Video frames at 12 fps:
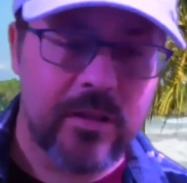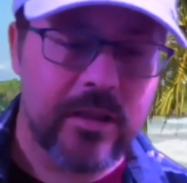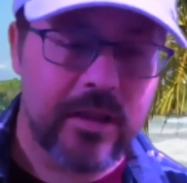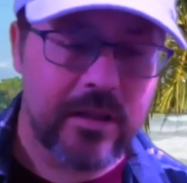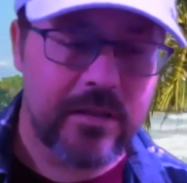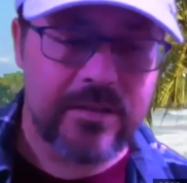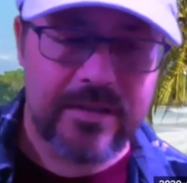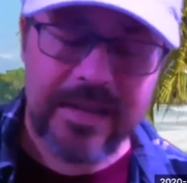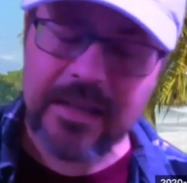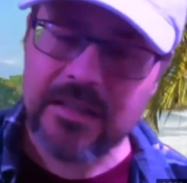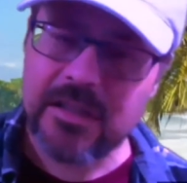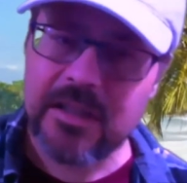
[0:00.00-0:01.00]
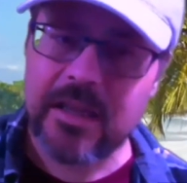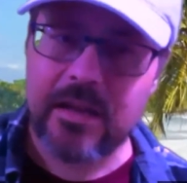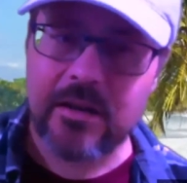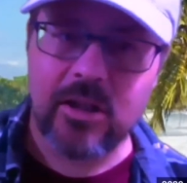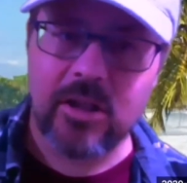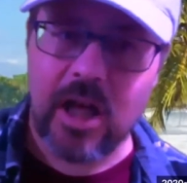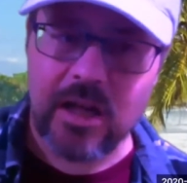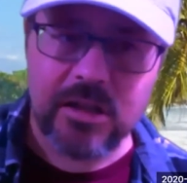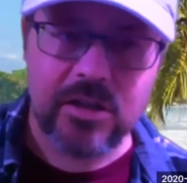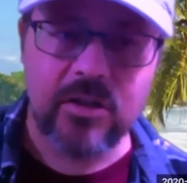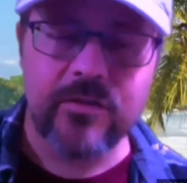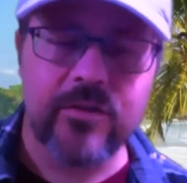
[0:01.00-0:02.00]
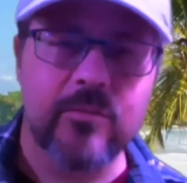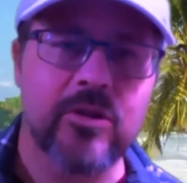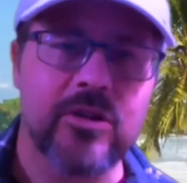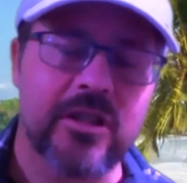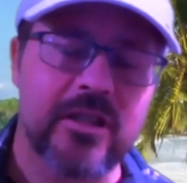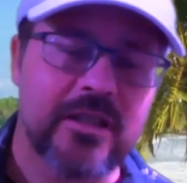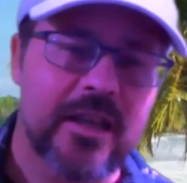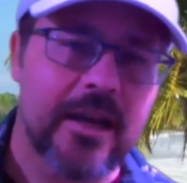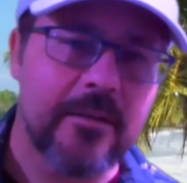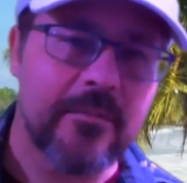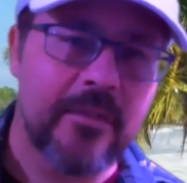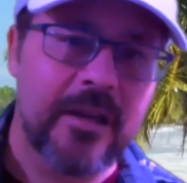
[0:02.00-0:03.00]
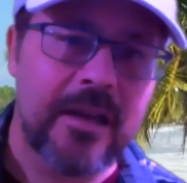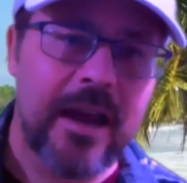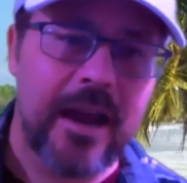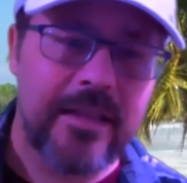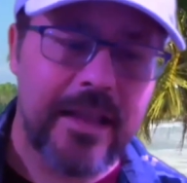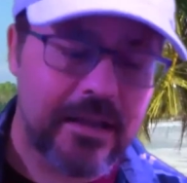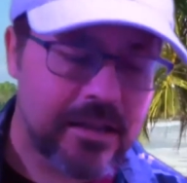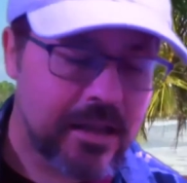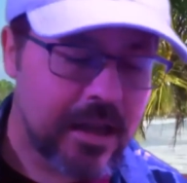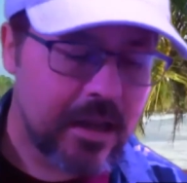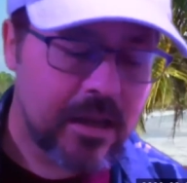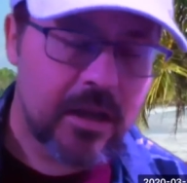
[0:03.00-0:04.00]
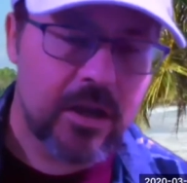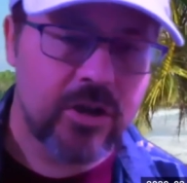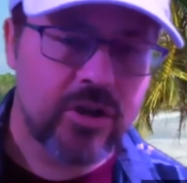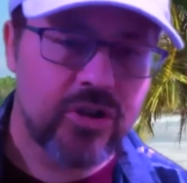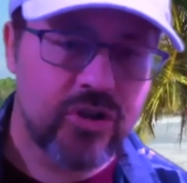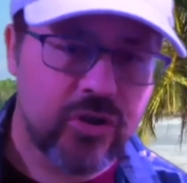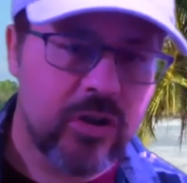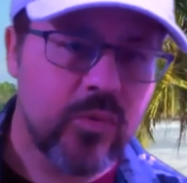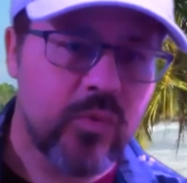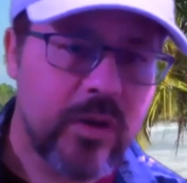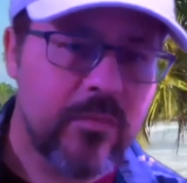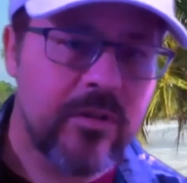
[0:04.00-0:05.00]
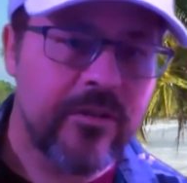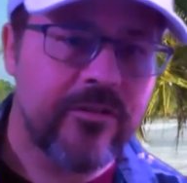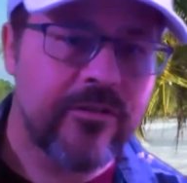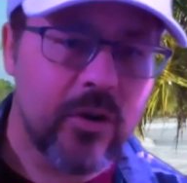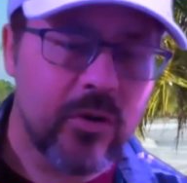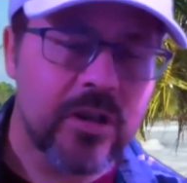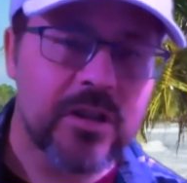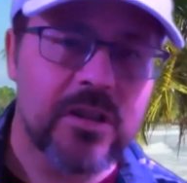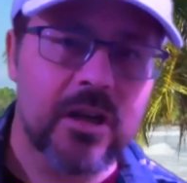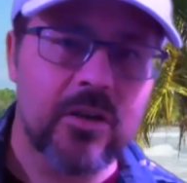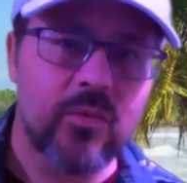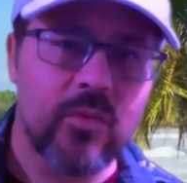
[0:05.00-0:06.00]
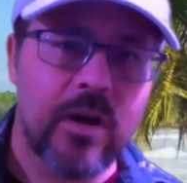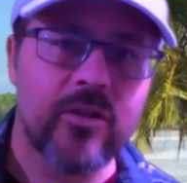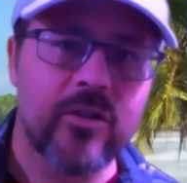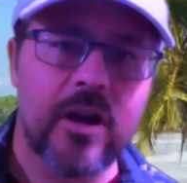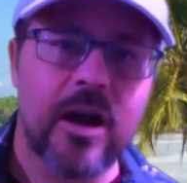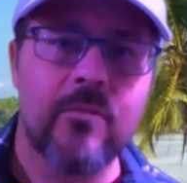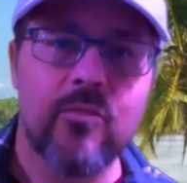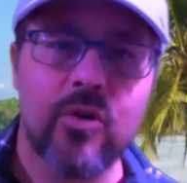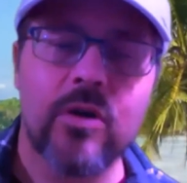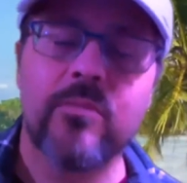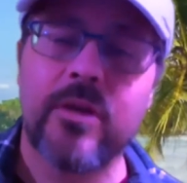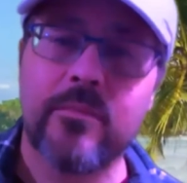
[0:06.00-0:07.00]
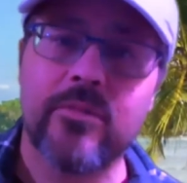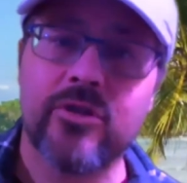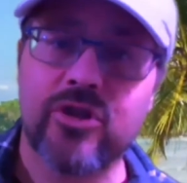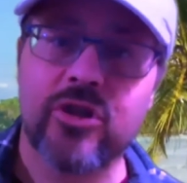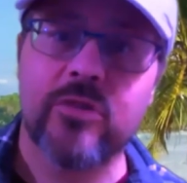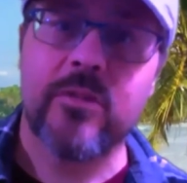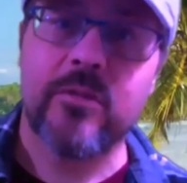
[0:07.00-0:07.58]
that tends to get glossed over most of the time, and that's, should we be focused on whether or not more people should be